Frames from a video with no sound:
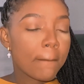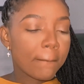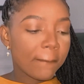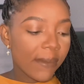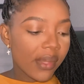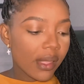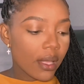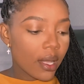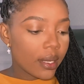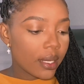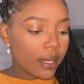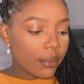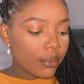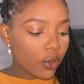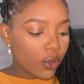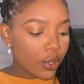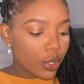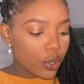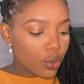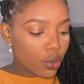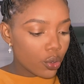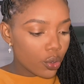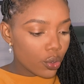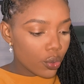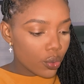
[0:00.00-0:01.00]
And I'm
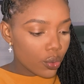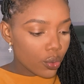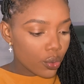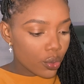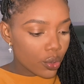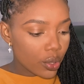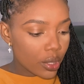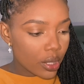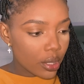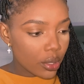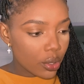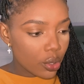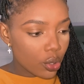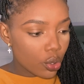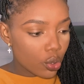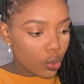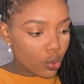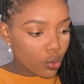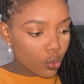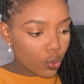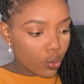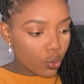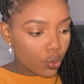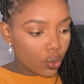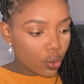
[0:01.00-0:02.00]
going to use this
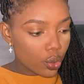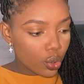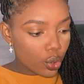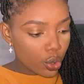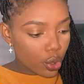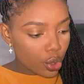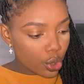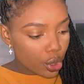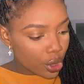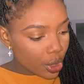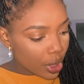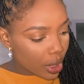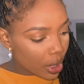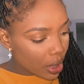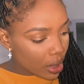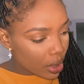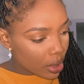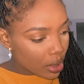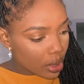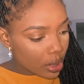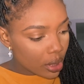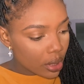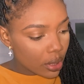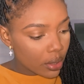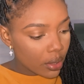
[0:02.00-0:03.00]
nude
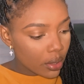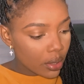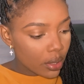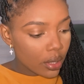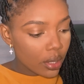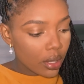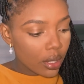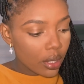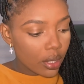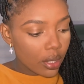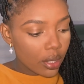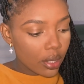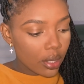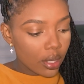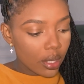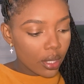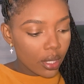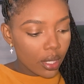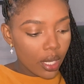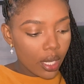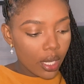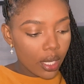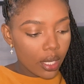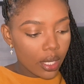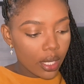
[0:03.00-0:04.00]
shade.
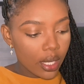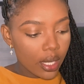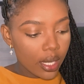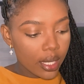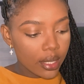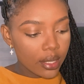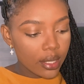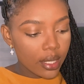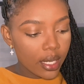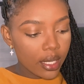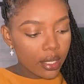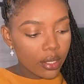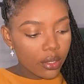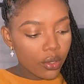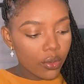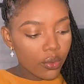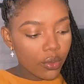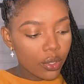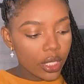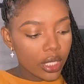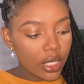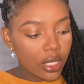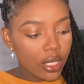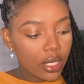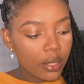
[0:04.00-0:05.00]
Hey, I said I don't
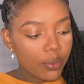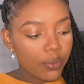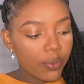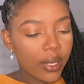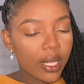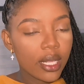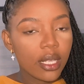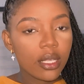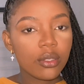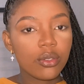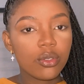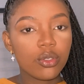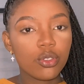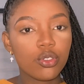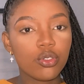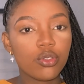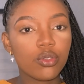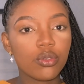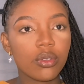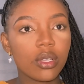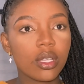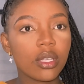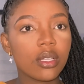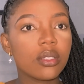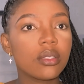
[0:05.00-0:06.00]
want the lip palette to show,
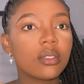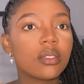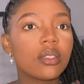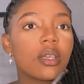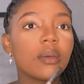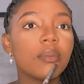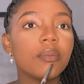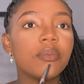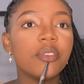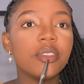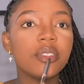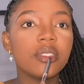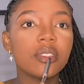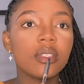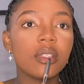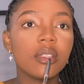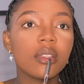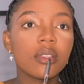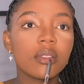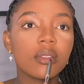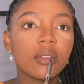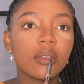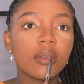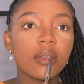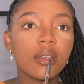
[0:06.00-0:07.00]
and I'm raising
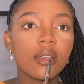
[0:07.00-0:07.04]
it up.